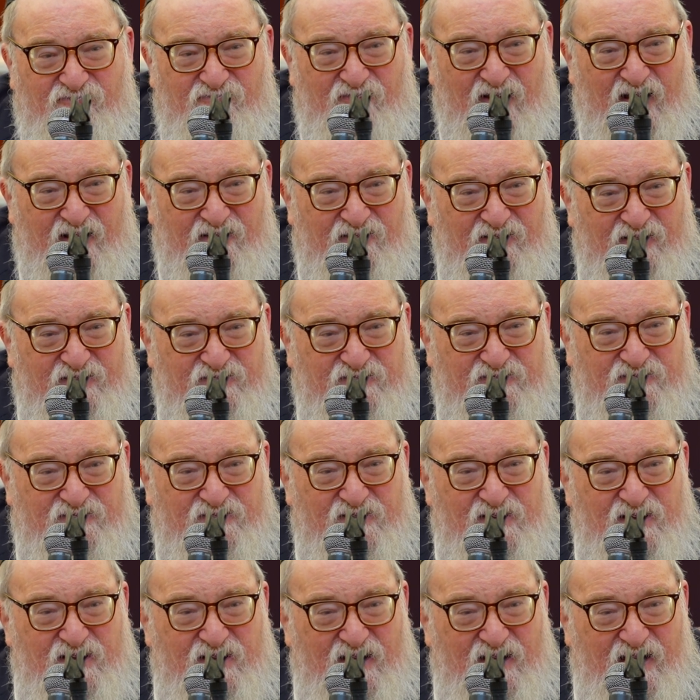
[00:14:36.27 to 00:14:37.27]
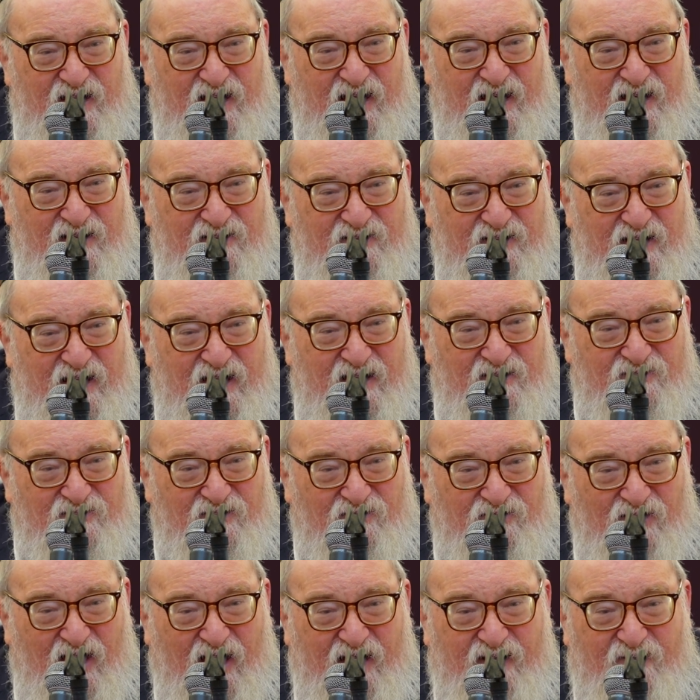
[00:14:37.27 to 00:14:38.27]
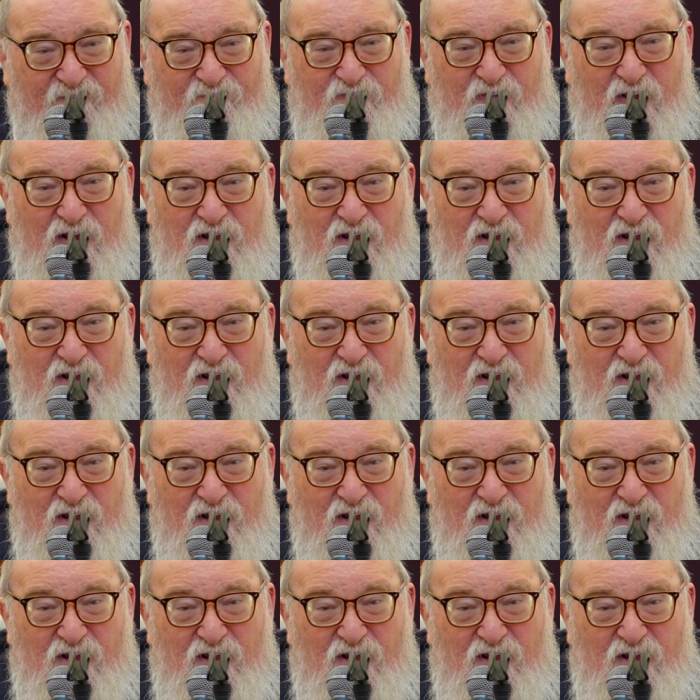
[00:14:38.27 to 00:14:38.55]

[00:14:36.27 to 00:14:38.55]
violence, and the like.